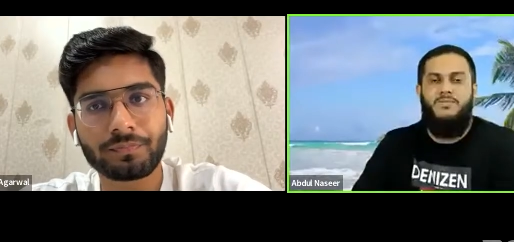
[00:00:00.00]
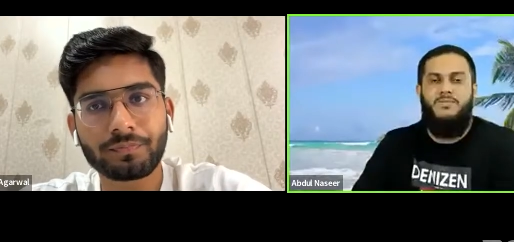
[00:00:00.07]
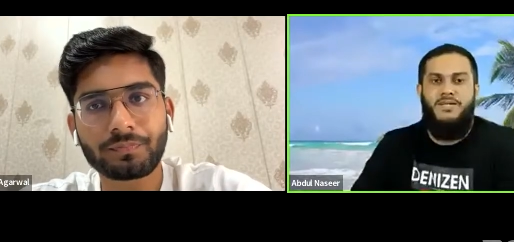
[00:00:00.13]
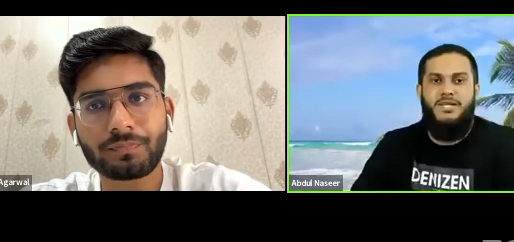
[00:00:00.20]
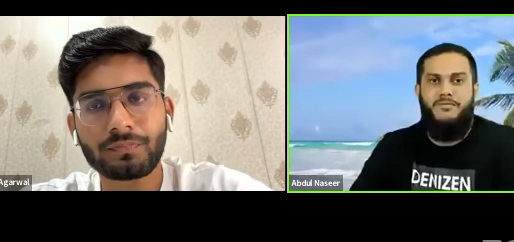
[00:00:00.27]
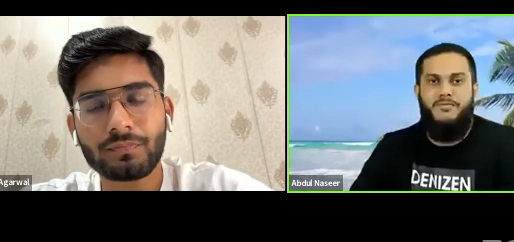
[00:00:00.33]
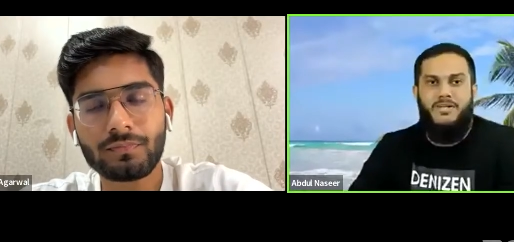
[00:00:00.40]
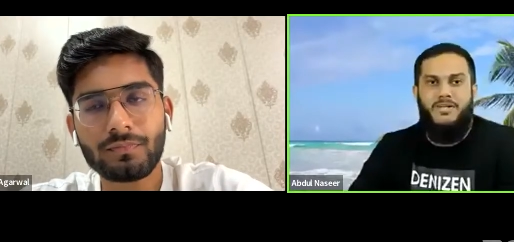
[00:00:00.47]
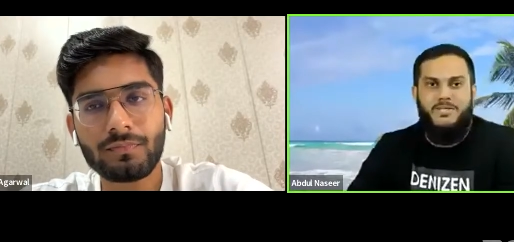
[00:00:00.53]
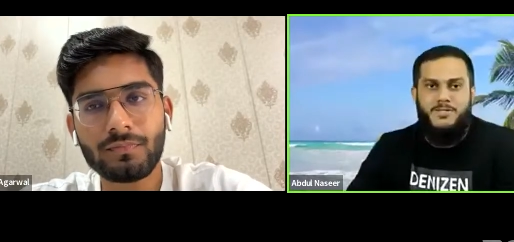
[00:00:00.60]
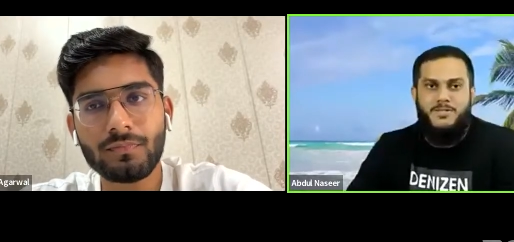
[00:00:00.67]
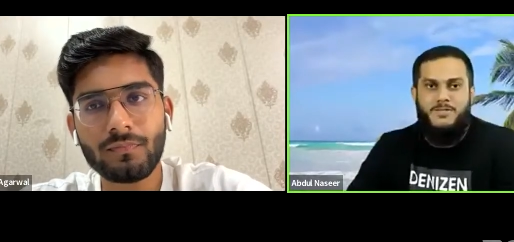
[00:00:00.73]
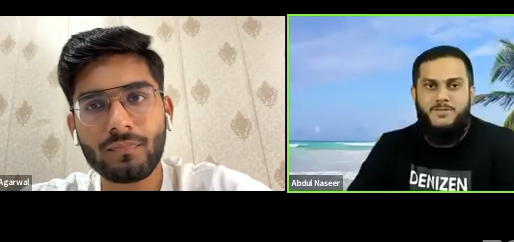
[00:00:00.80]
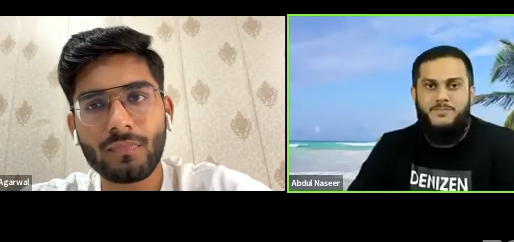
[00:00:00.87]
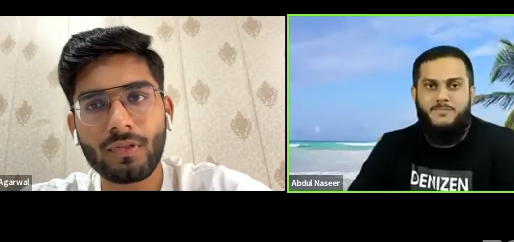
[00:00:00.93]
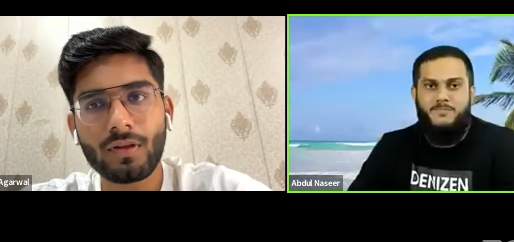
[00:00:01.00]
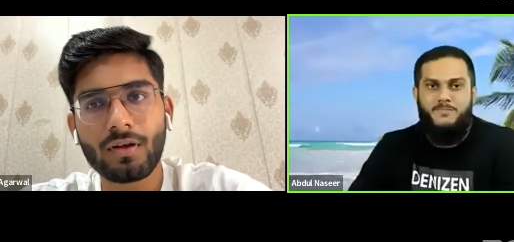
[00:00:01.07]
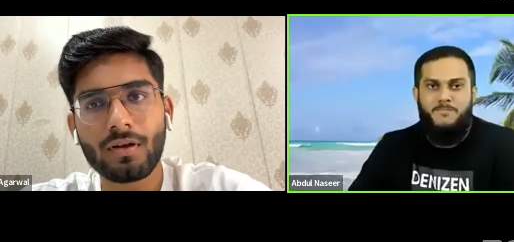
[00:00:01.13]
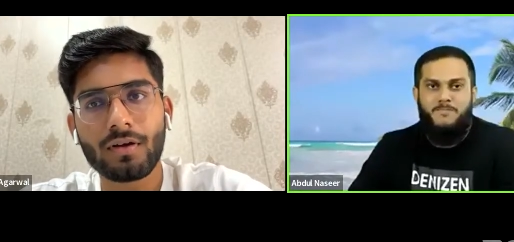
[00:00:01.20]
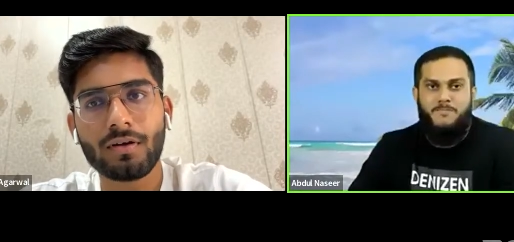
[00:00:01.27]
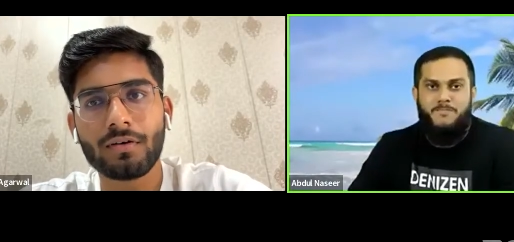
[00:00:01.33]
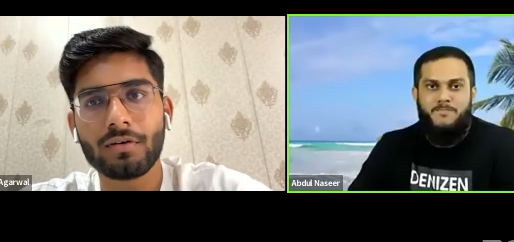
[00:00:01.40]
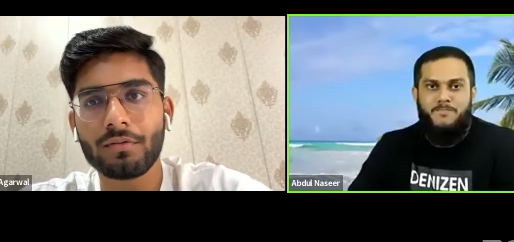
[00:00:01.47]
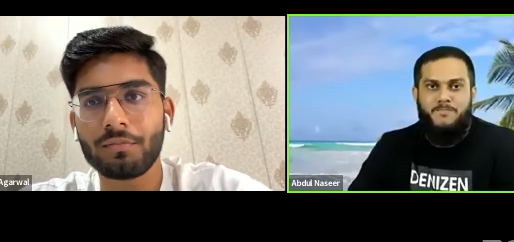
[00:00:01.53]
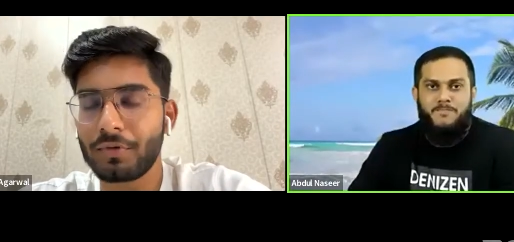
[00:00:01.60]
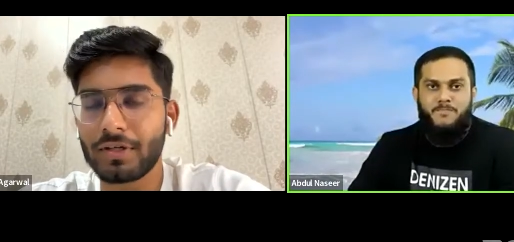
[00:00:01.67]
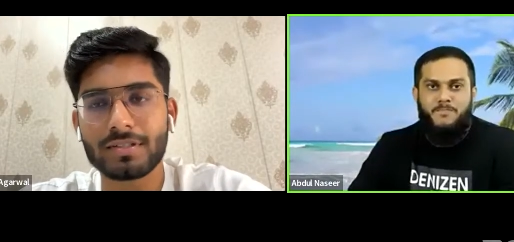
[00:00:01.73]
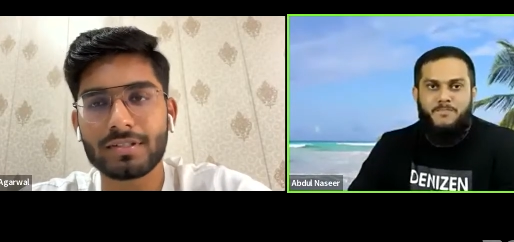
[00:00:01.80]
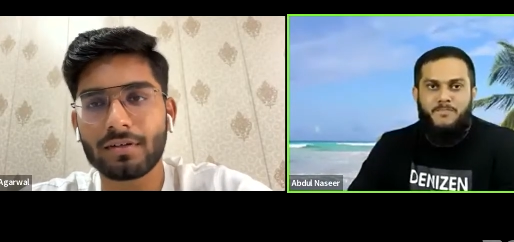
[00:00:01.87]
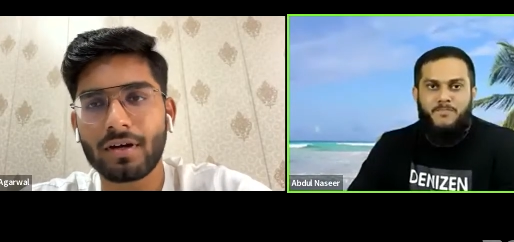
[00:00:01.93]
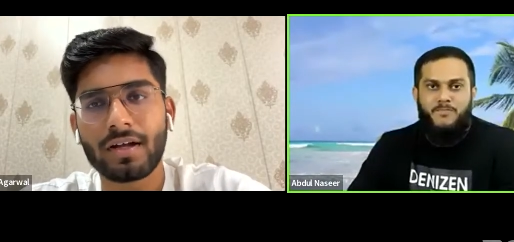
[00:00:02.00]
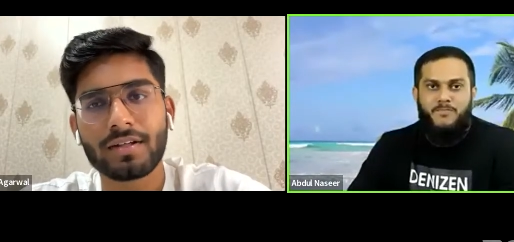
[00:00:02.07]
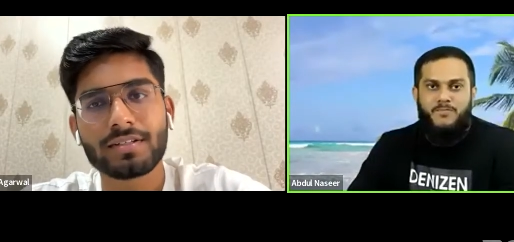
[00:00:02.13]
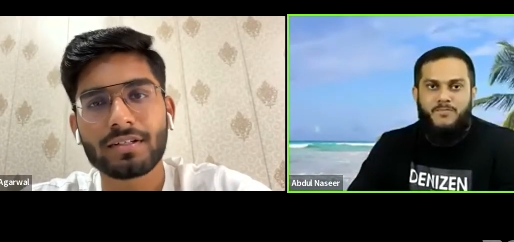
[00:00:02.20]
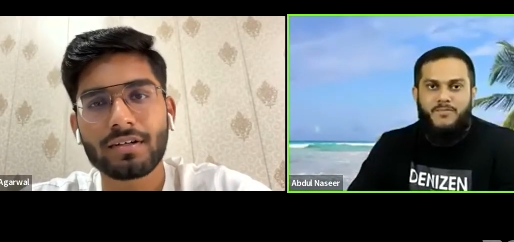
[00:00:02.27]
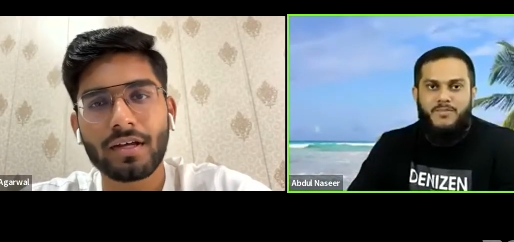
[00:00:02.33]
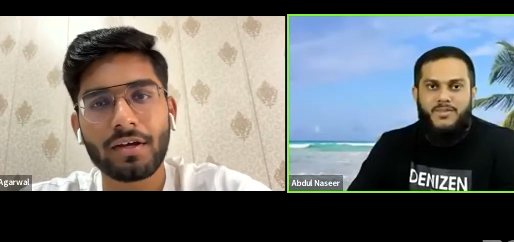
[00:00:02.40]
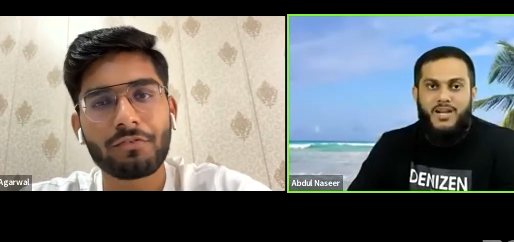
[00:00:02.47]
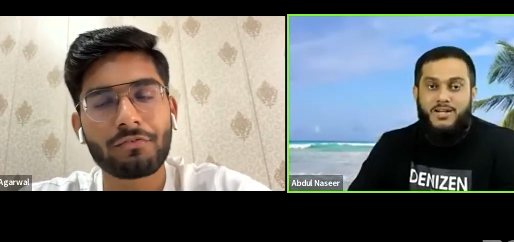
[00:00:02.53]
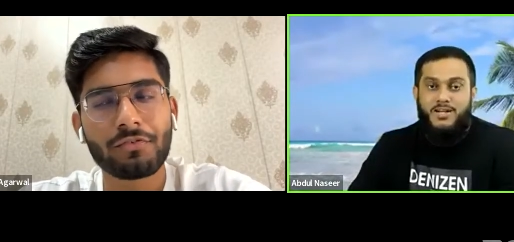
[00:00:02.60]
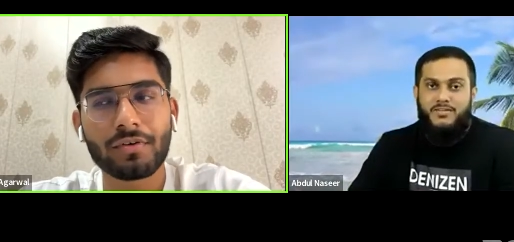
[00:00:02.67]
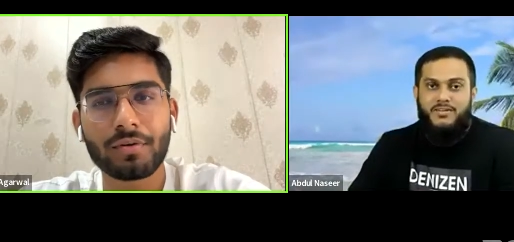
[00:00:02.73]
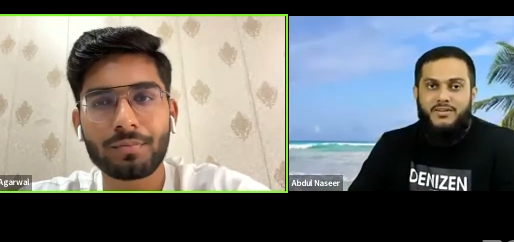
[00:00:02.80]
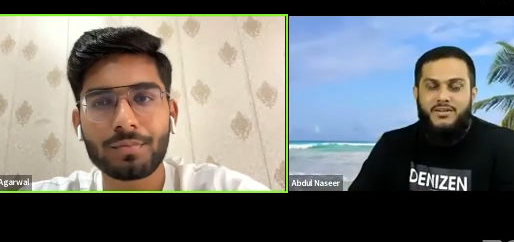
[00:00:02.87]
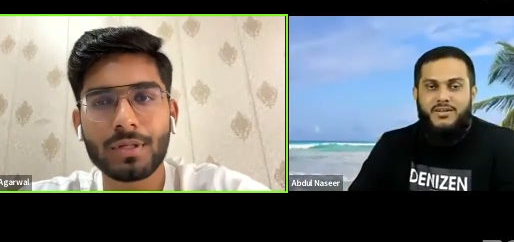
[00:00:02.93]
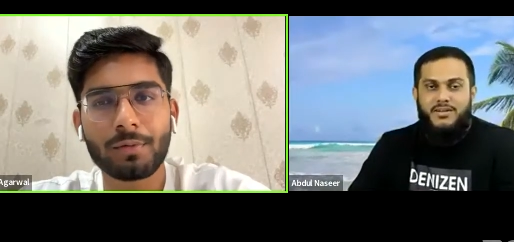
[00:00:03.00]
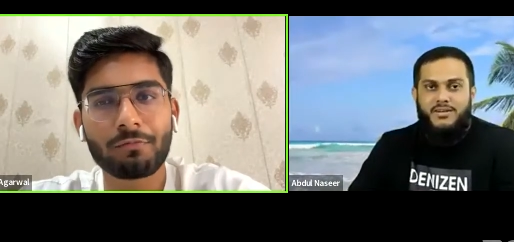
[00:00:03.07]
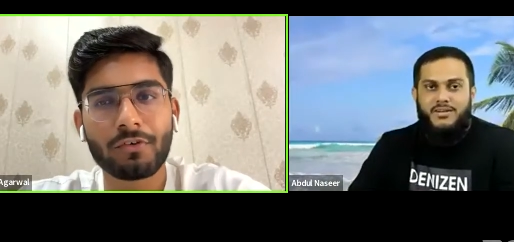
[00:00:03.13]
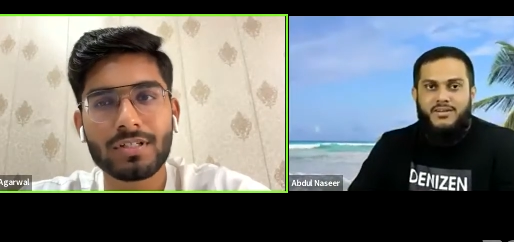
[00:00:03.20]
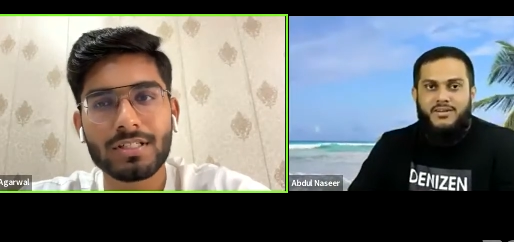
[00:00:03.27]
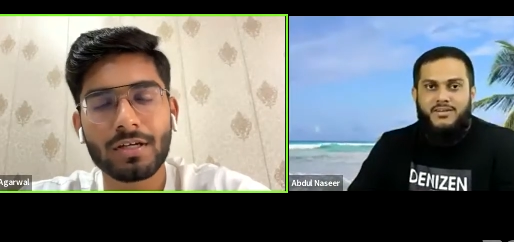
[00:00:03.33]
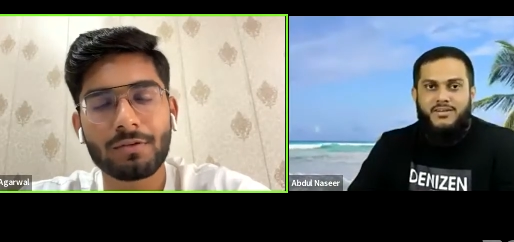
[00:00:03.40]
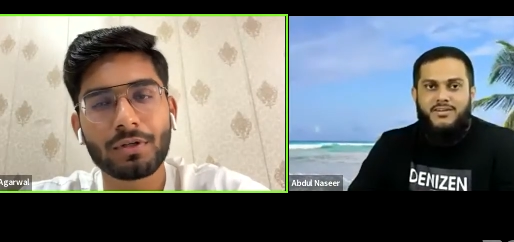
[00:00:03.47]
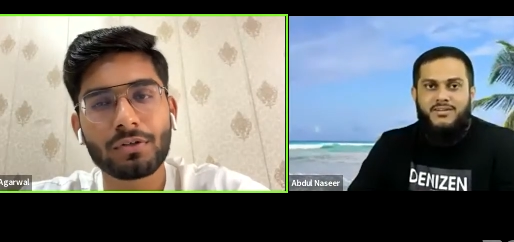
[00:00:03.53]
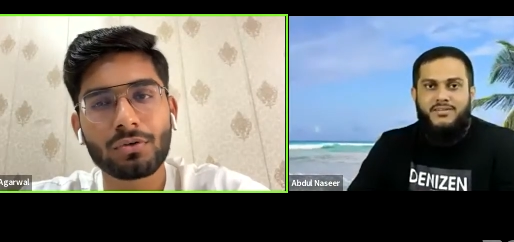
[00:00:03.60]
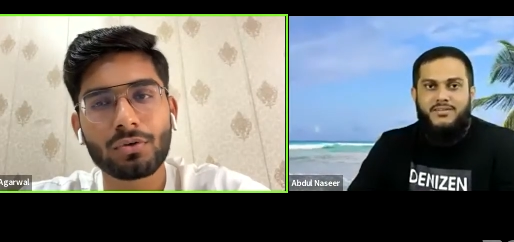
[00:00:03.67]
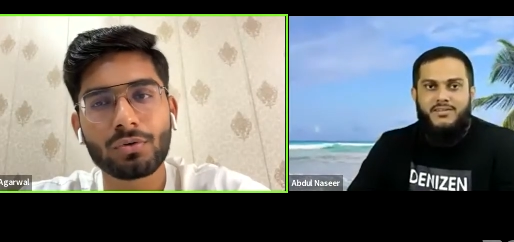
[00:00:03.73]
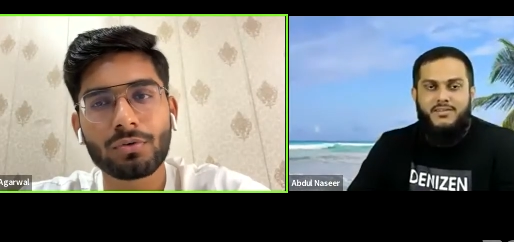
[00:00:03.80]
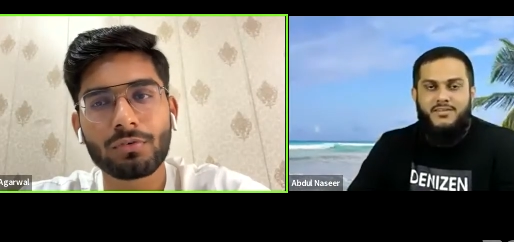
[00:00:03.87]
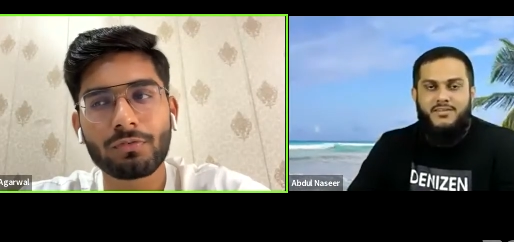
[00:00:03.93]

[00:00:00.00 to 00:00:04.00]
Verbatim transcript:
Speaker 1: with the live classes.
Speaker 2: Um, yes, sir. And sir, yeah. Hmm. if uh, someone is uh-huh. able to